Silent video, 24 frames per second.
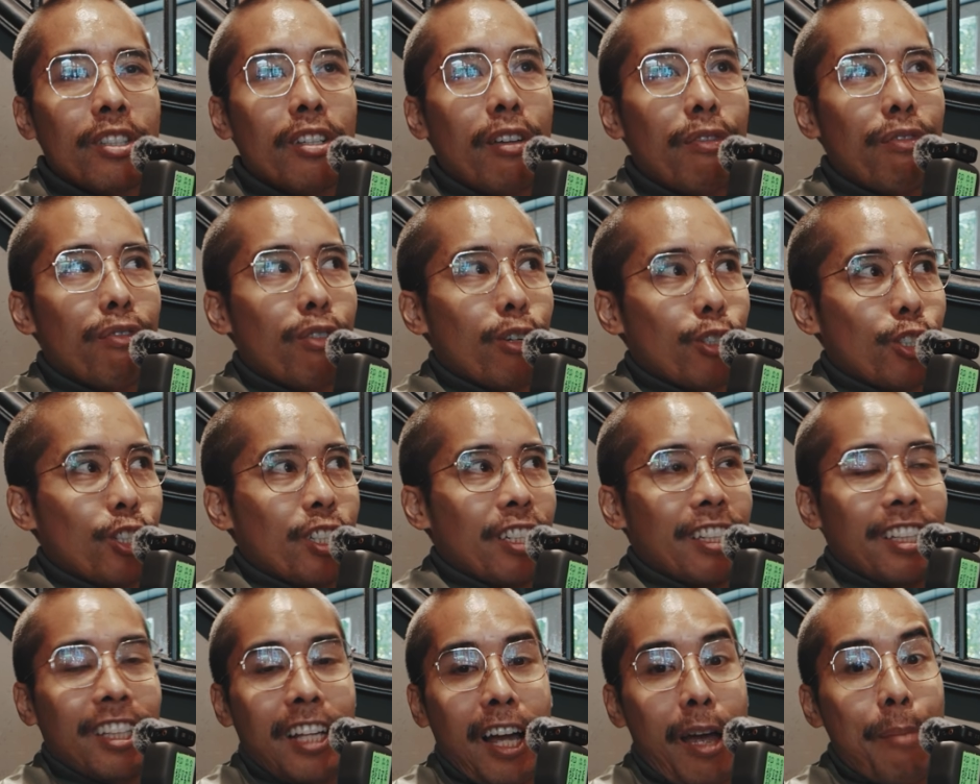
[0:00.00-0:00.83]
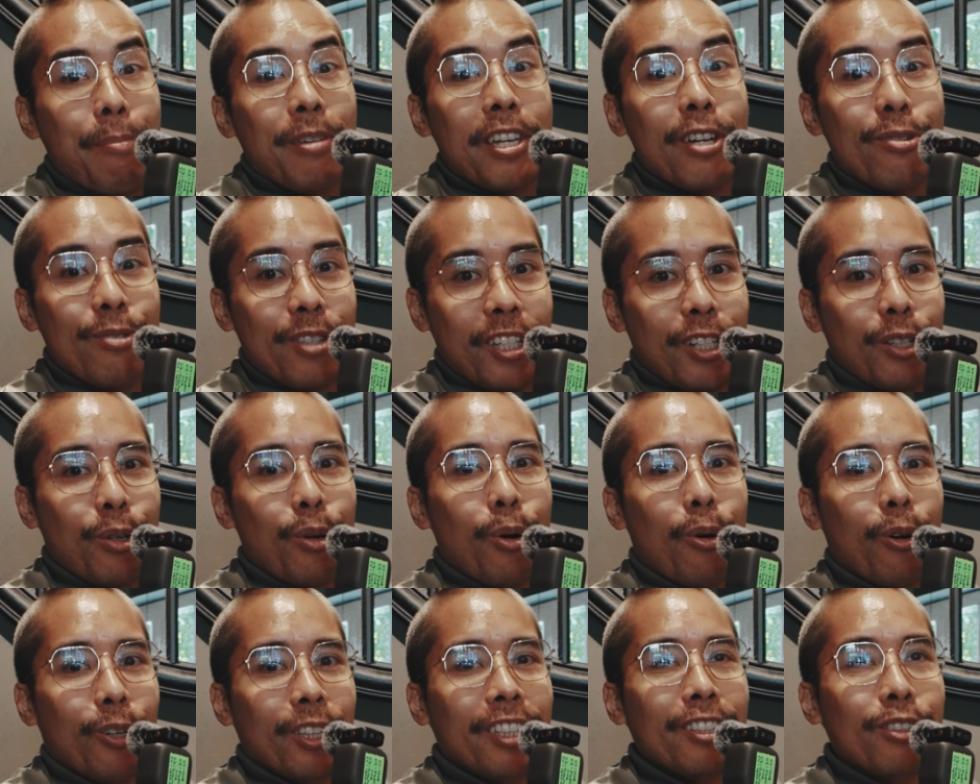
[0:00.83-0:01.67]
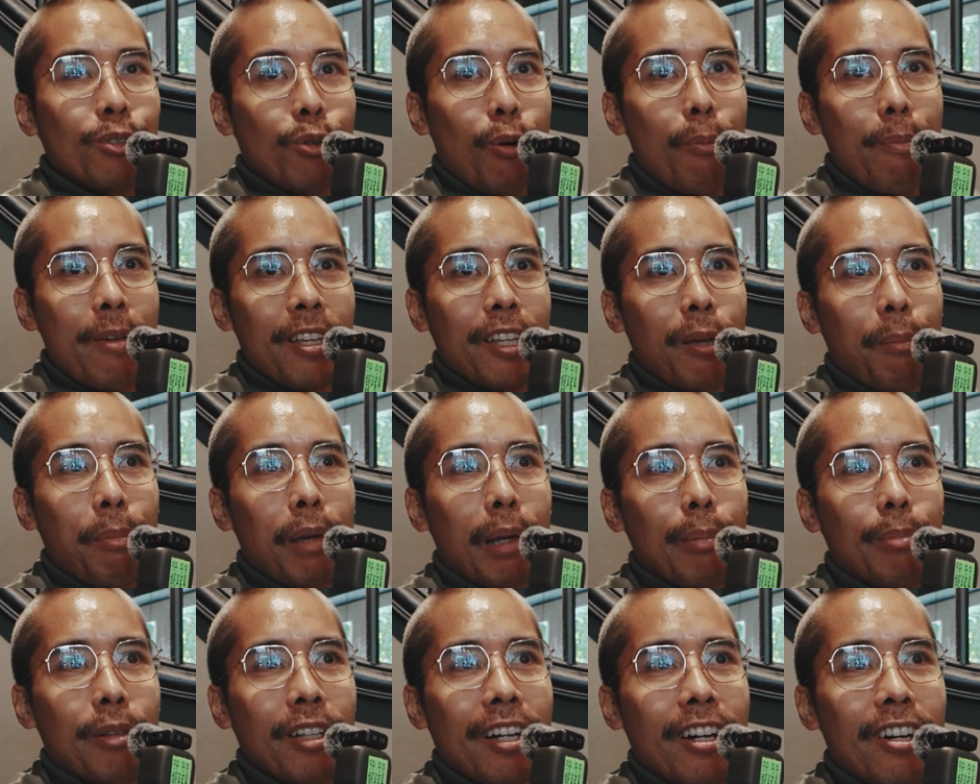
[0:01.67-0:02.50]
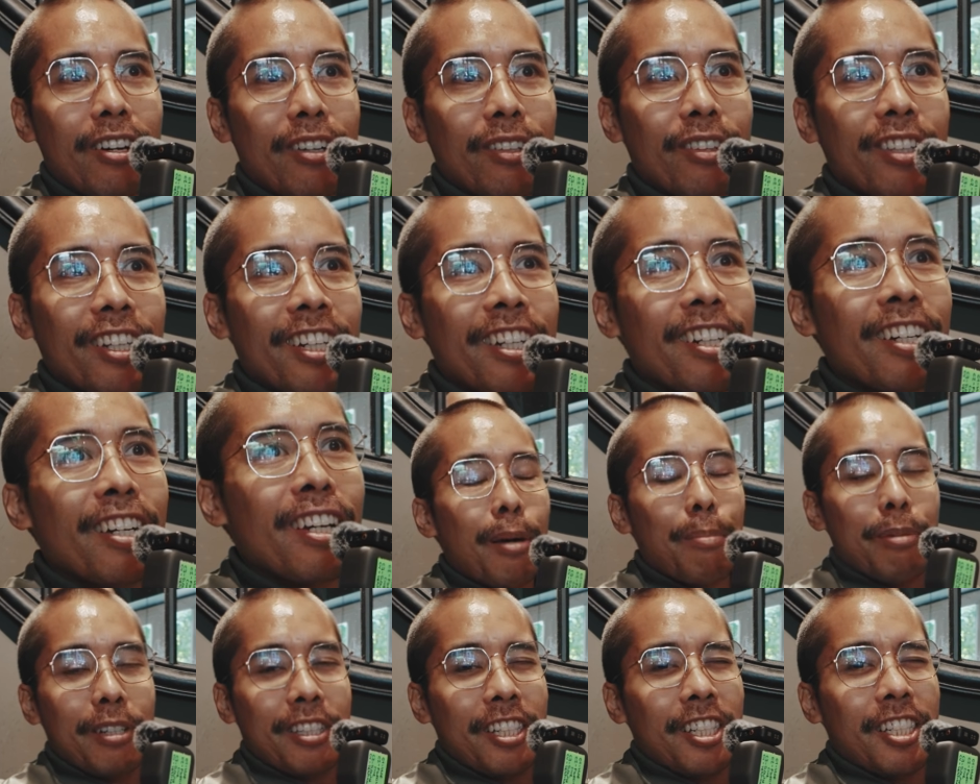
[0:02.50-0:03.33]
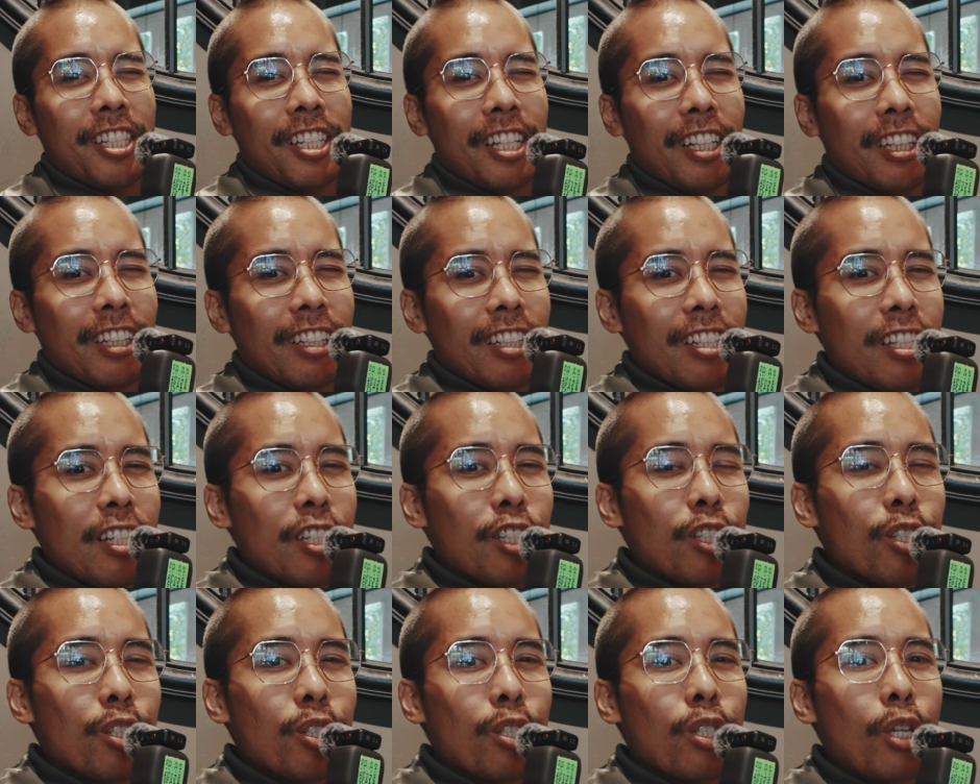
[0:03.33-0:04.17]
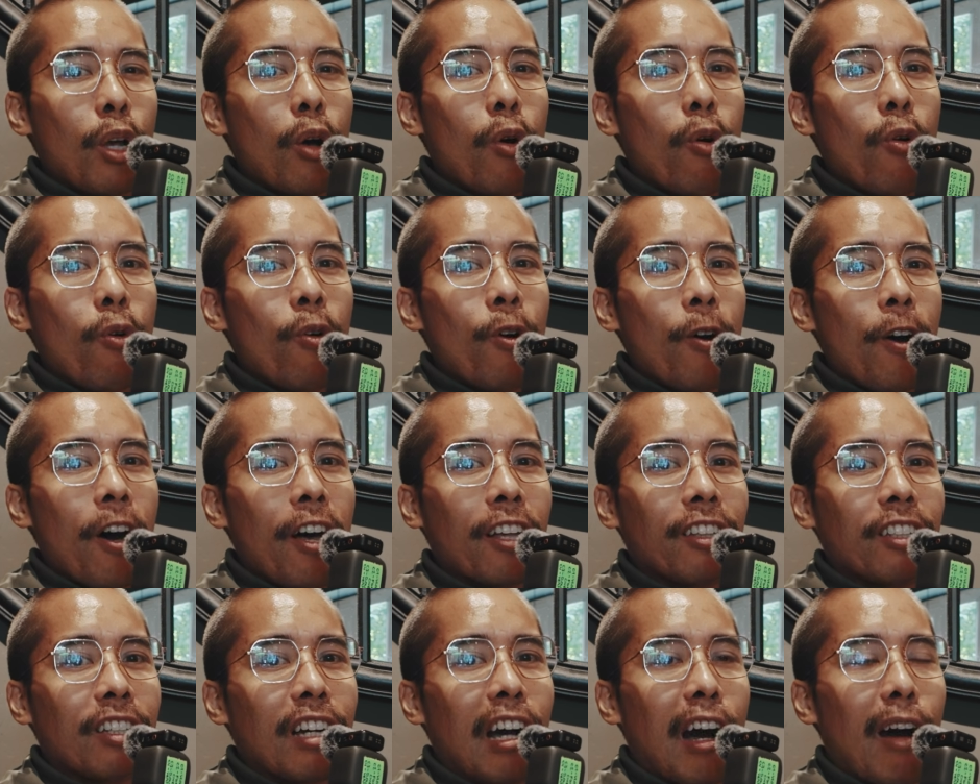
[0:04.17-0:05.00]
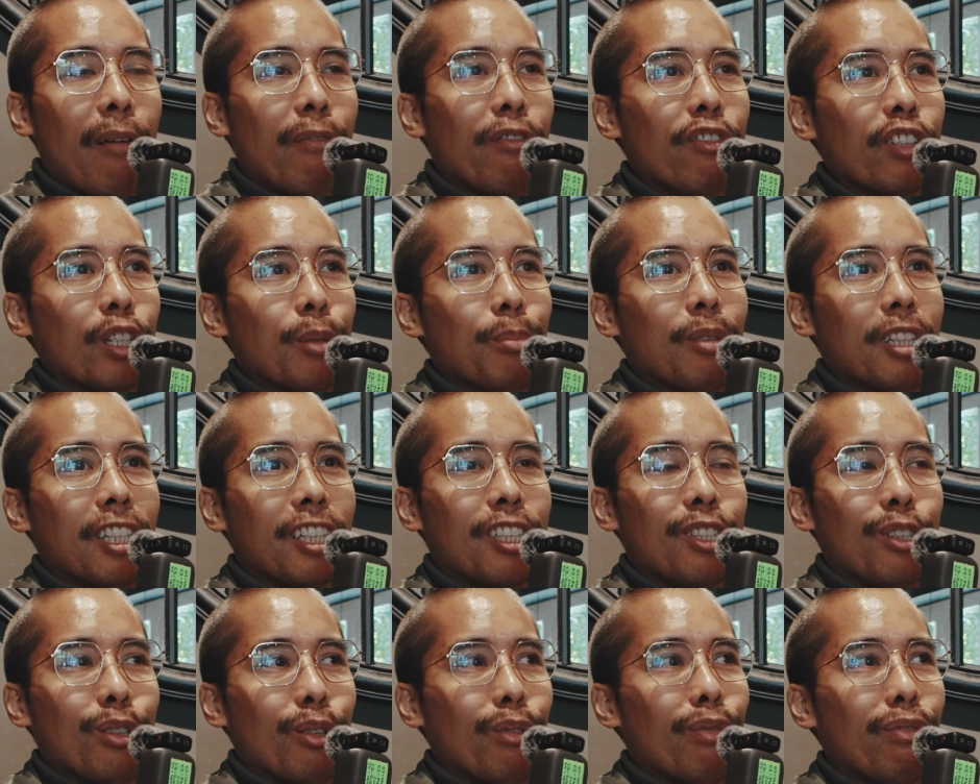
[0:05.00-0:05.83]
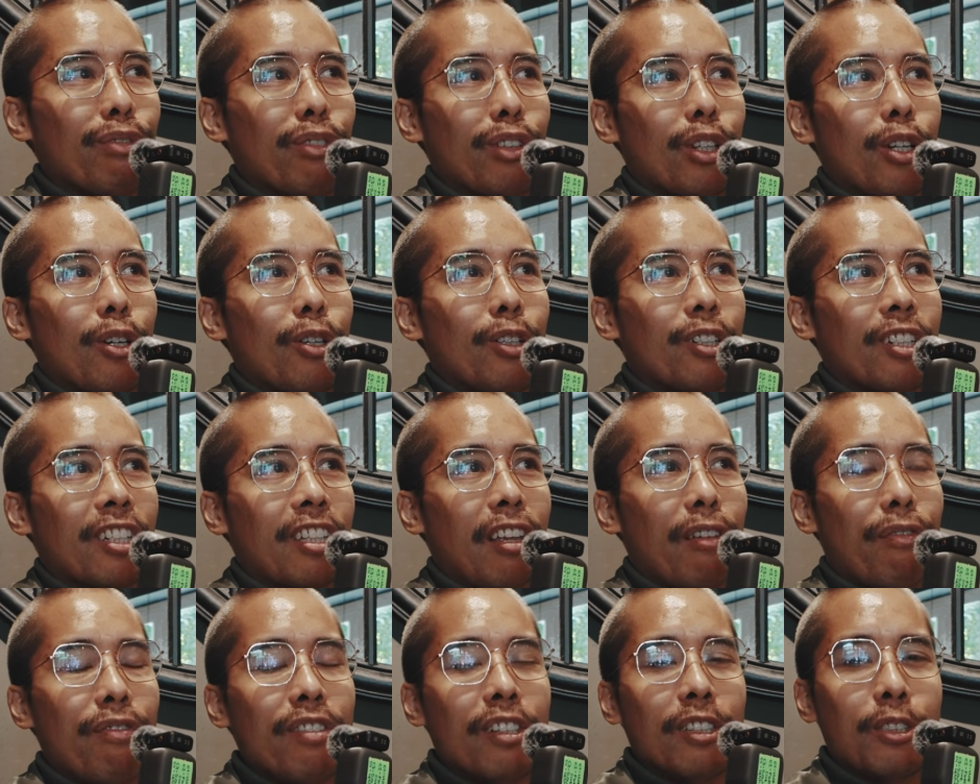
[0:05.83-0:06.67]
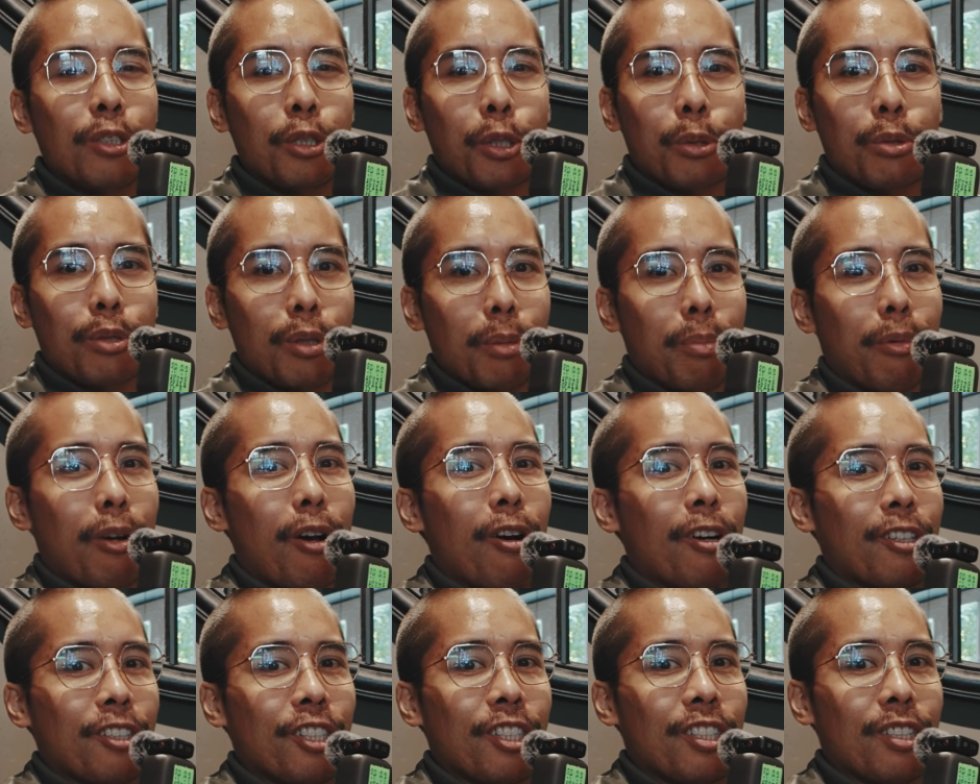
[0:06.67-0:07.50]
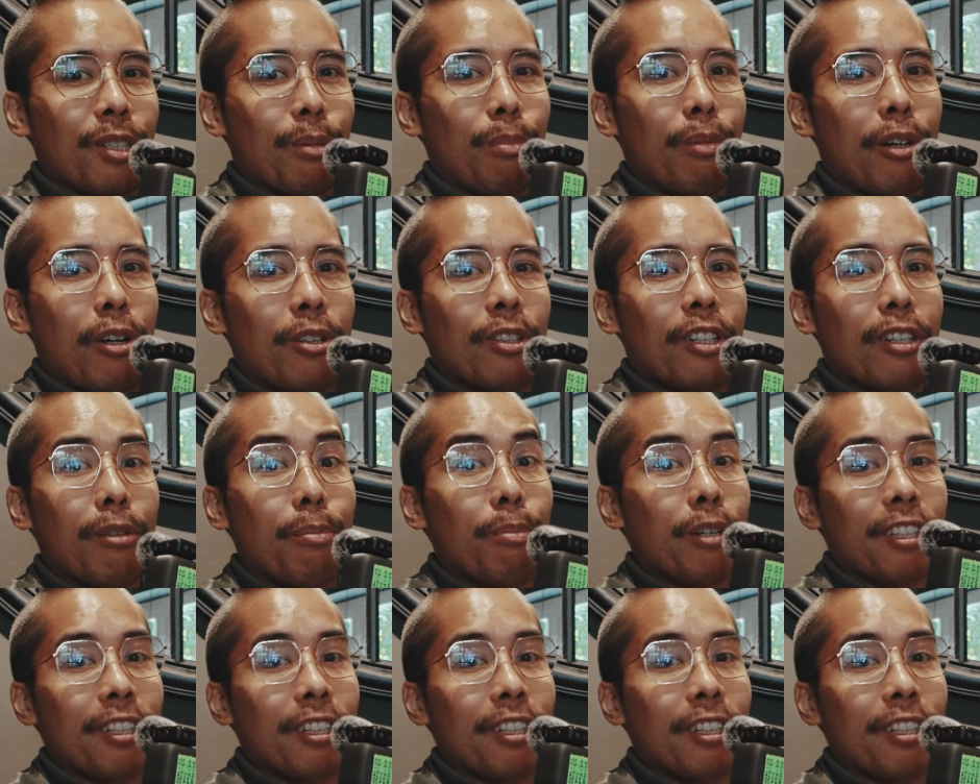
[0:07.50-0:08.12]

Fortunately, I'm here in the corner, no many people are there, but still it is so uncomfortable to vlog and I feel so subconscious about it.